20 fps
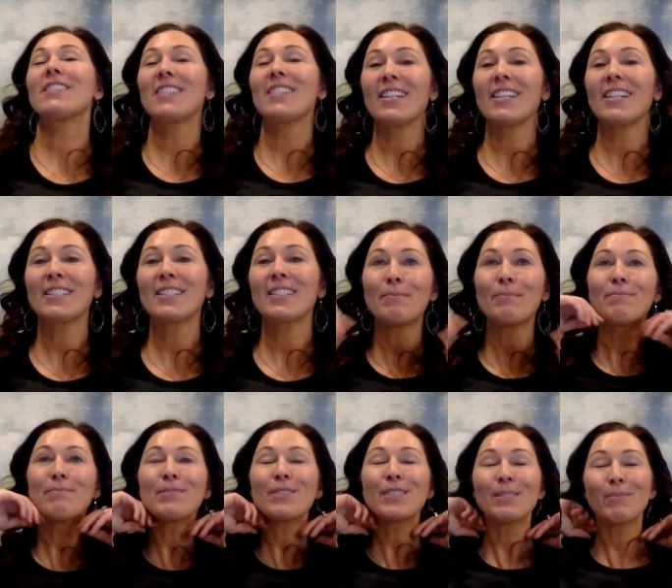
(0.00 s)
take
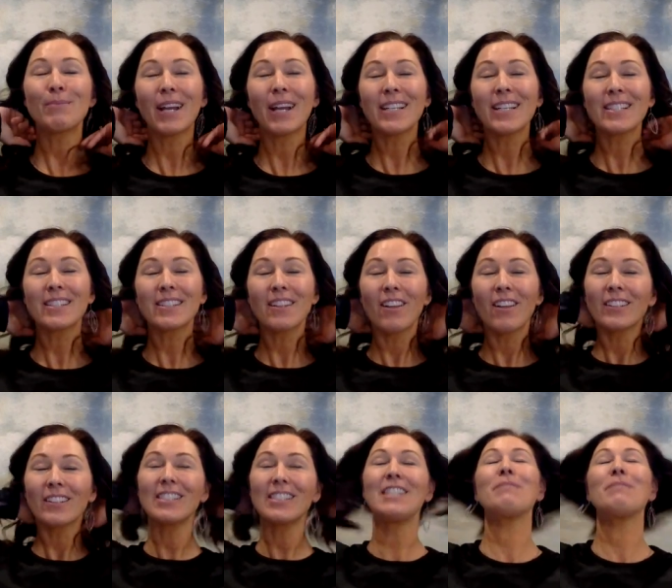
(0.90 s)
some nice
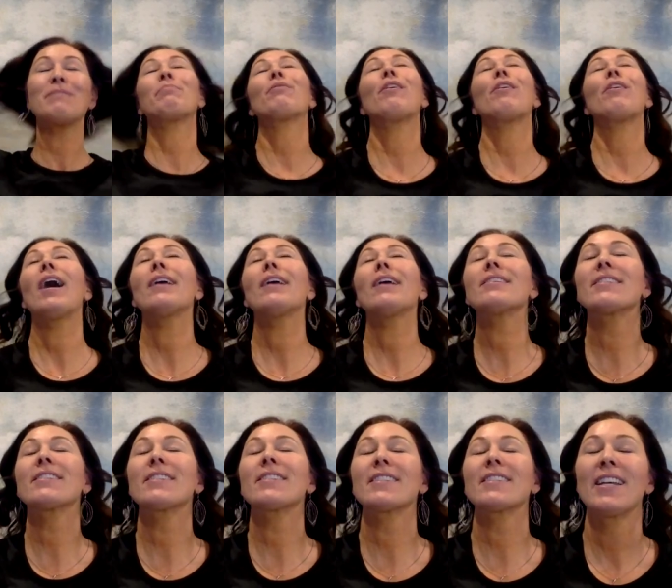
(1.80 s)
long deep
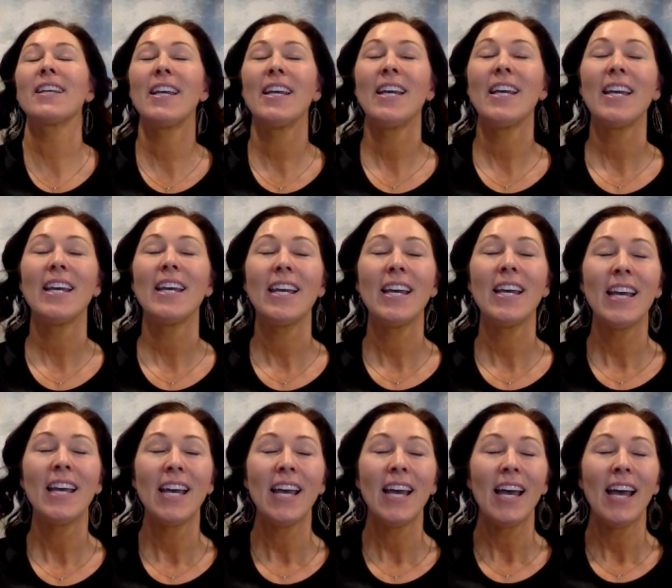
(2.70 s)
breaths.
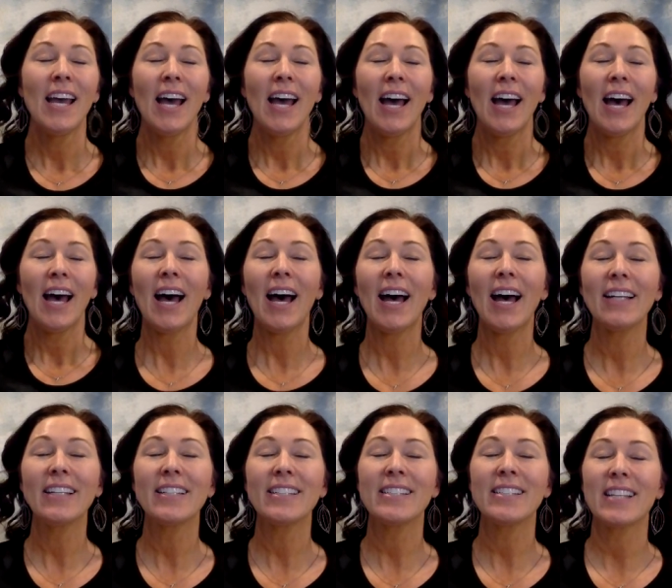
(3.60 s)

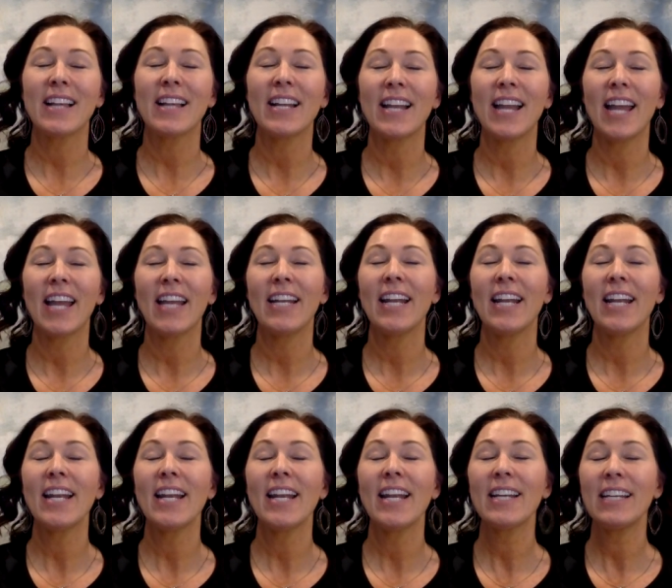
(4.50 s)
It's Sunday
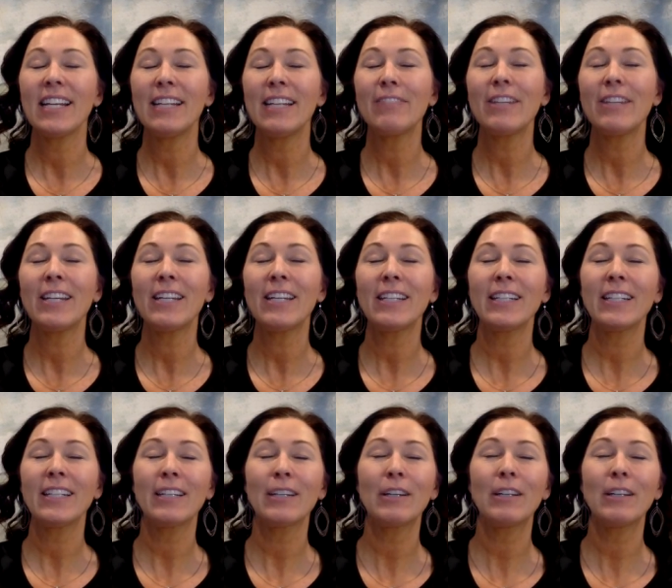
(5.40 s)

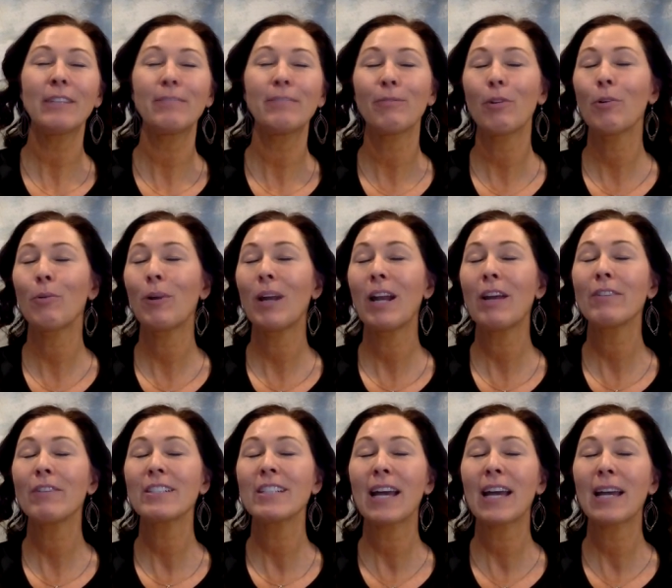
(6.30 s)
evening, or
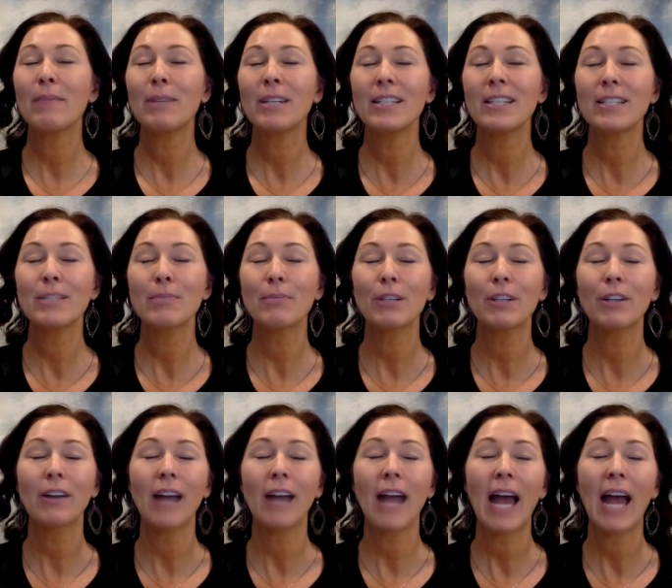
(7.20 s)
whatever time it is where
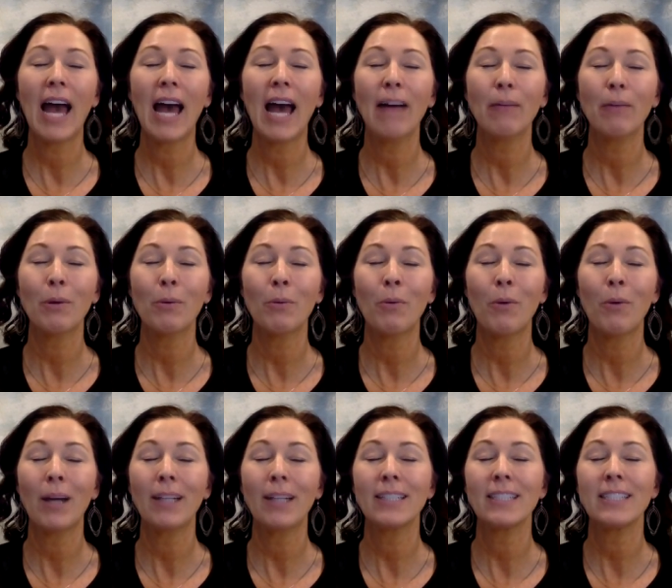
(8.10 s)
you're at. We're
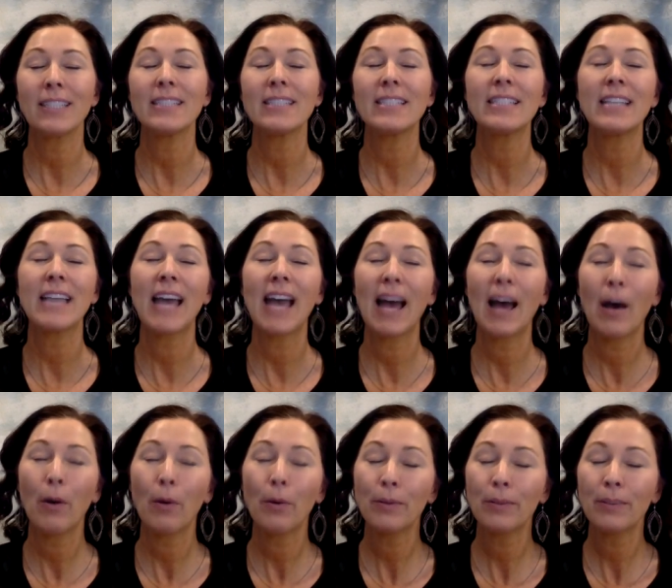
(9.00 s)
winding
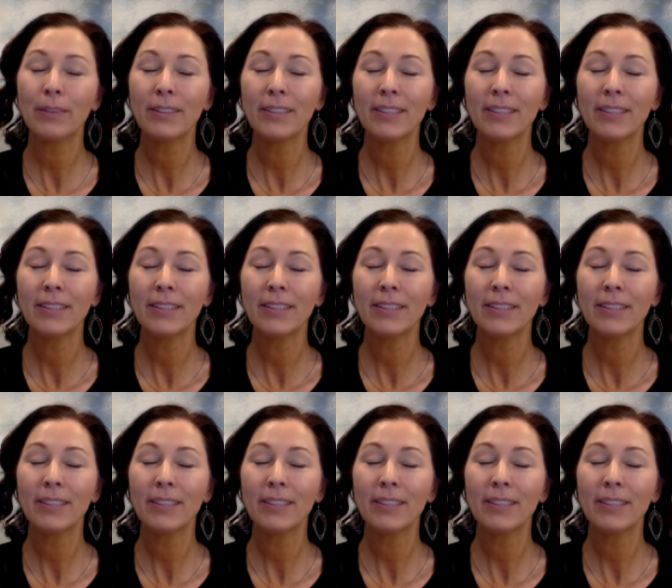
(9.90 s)
down.